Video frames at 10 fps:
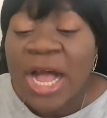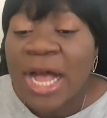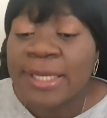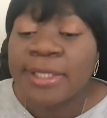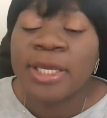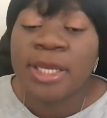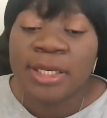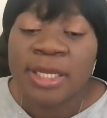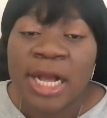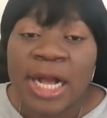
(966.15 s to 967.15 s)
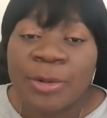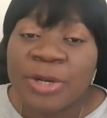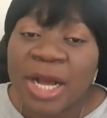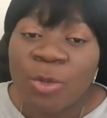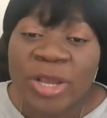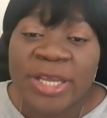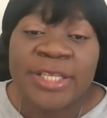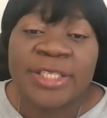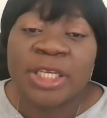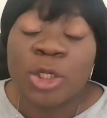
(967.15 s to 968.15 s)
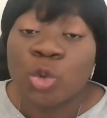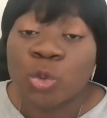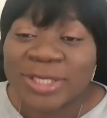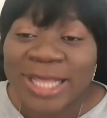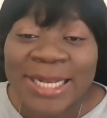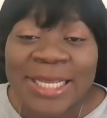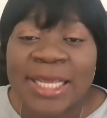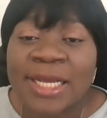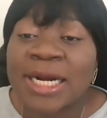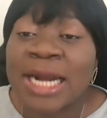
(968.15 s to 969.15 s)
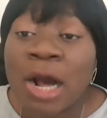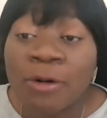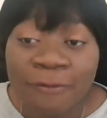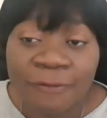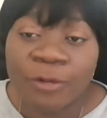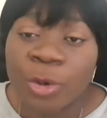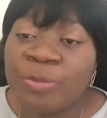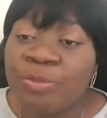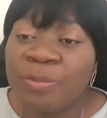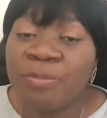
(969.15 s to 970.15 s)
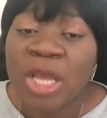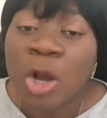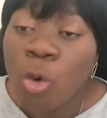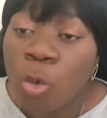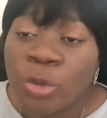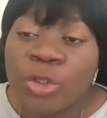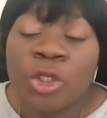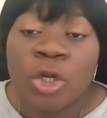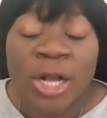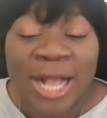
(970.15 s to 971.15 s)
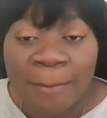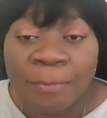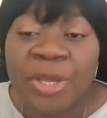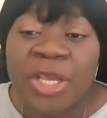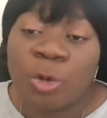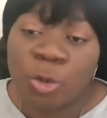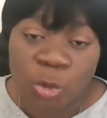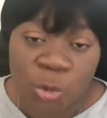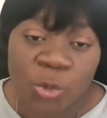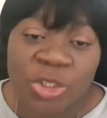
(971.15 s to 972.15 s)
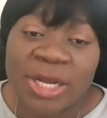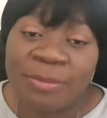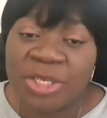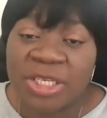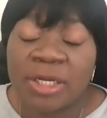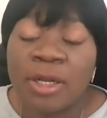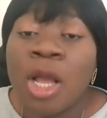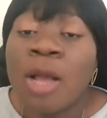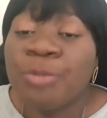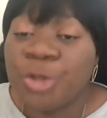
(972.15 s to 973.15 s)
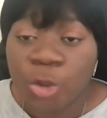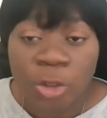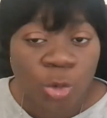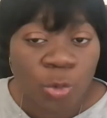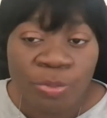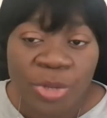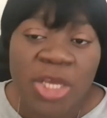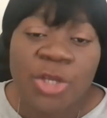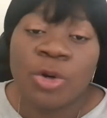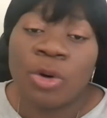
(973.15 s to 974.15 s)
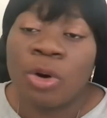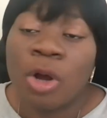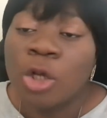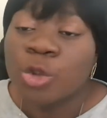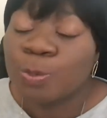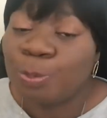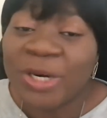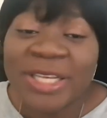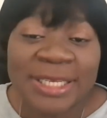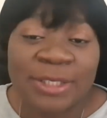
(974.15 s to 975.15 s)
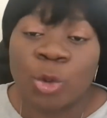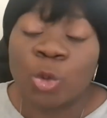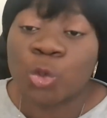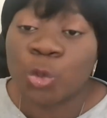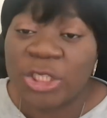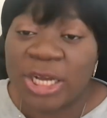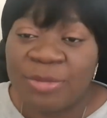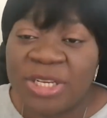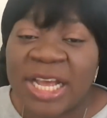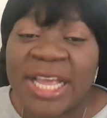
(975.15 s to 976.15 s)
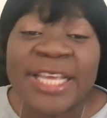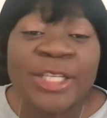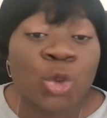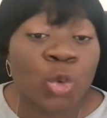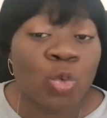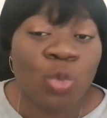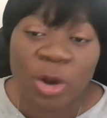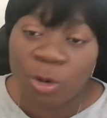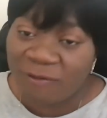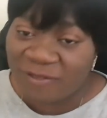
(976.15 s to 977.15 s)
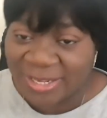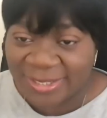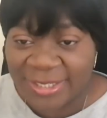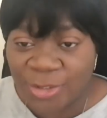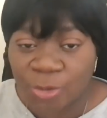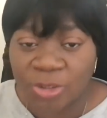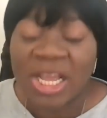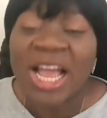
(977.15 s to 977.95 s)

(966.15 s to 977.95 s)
And again, another way is to start a crowdfunding campaign on your social media. Be sure to make your presence on social media a two-way conversation.